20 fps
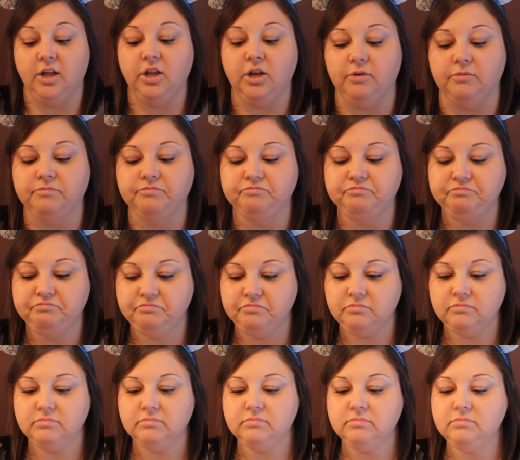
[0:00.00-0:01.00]
glue.
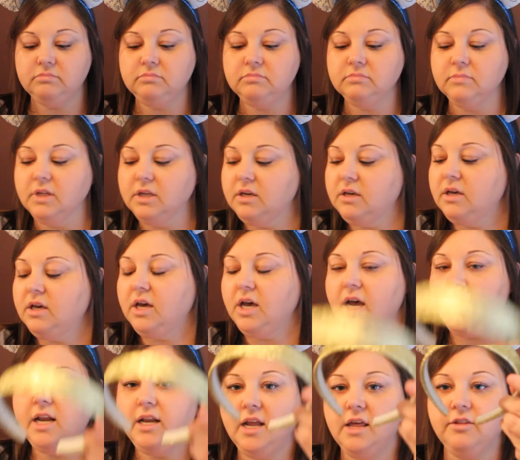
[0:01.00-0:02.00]

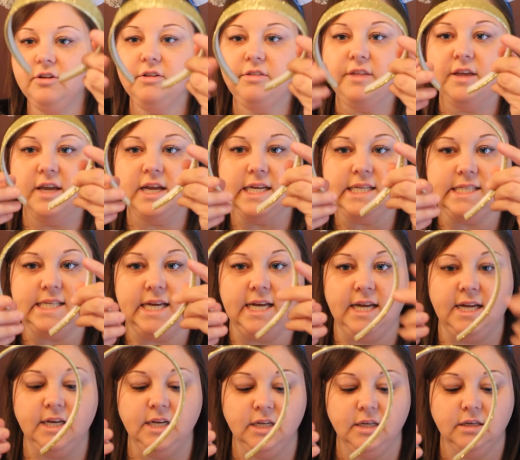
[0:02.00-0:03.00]
Another thing I
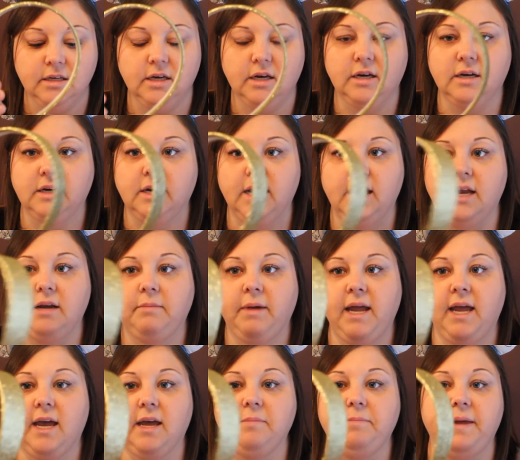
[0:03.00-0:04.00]
did on my
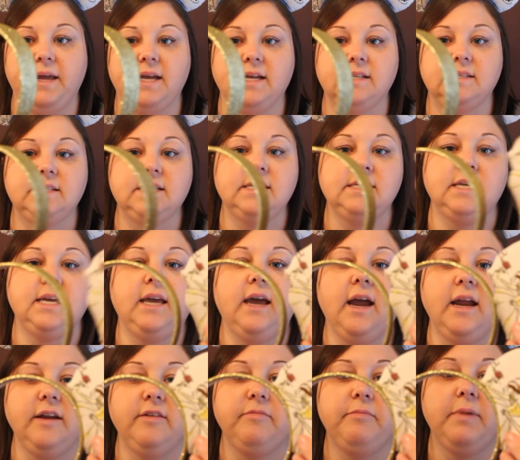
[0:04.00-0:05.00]
headbands is I
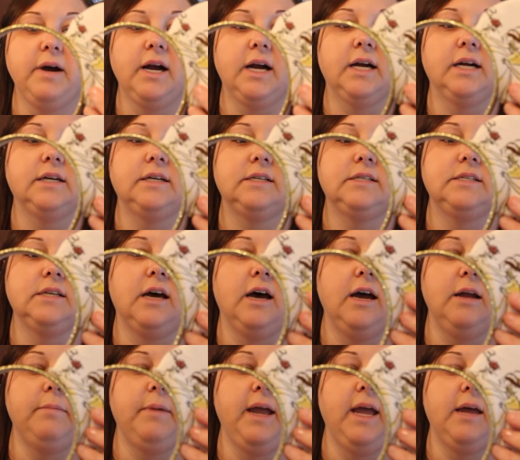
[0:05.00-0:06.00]
kind of marked
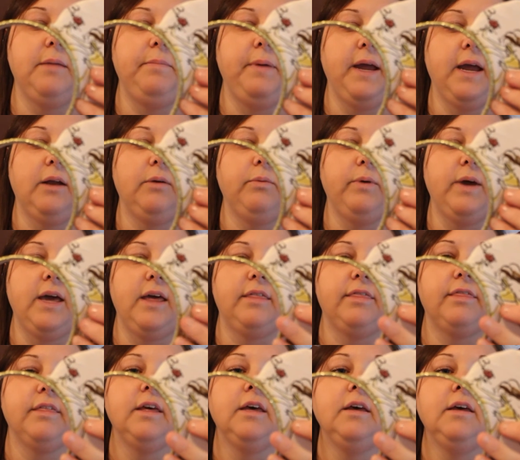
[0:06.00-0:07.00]
on my headband
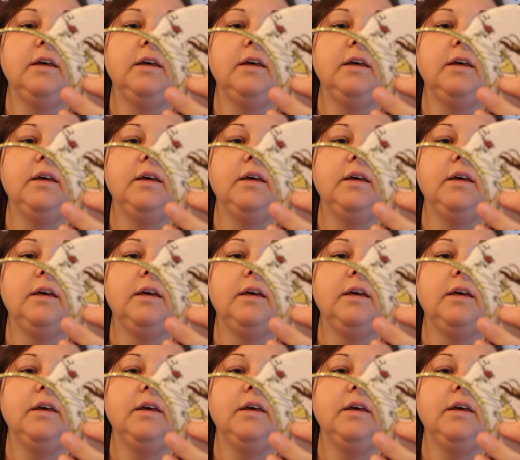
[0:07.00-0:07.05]
with